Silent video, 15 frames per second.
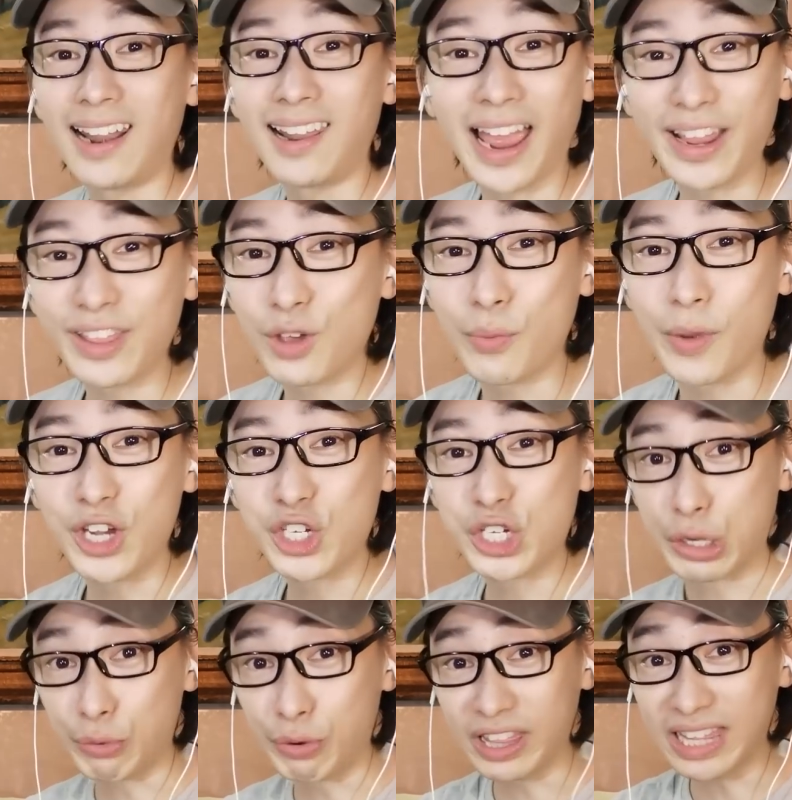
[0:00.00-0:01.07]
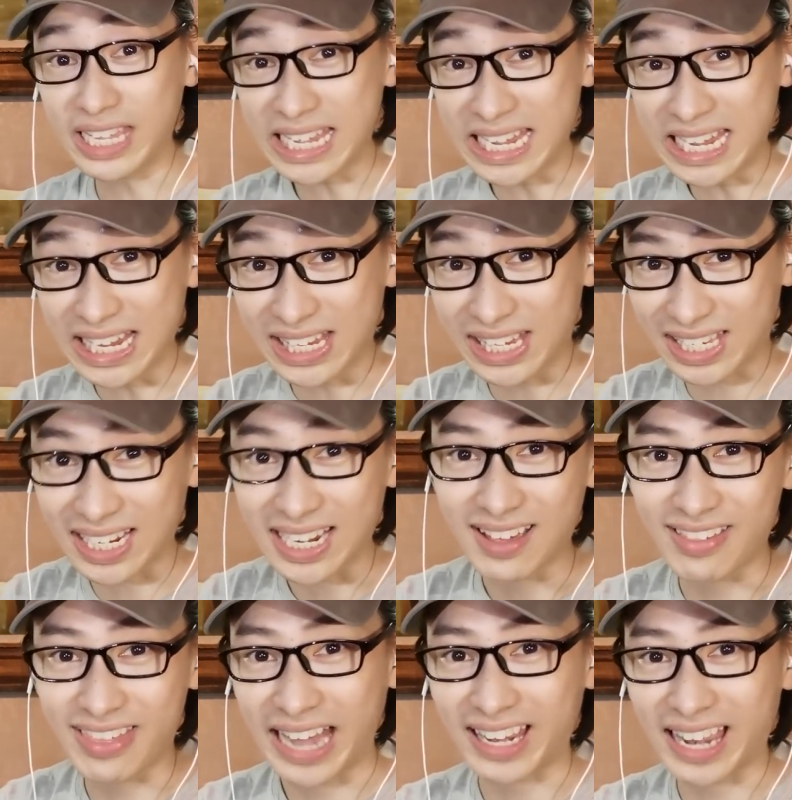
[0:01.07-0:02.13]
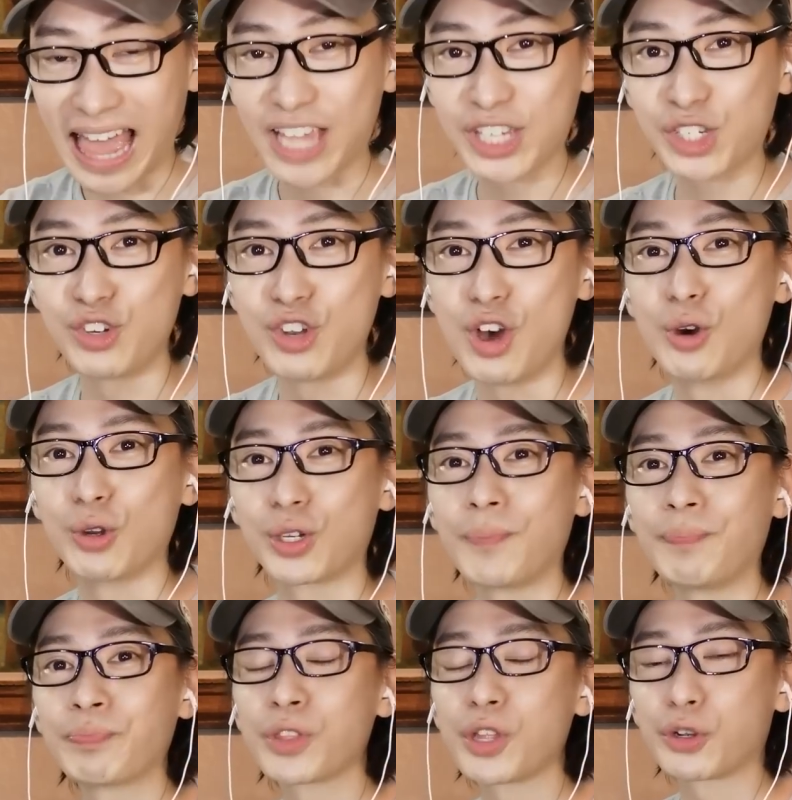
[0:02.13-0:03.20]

I like the way she released that last note,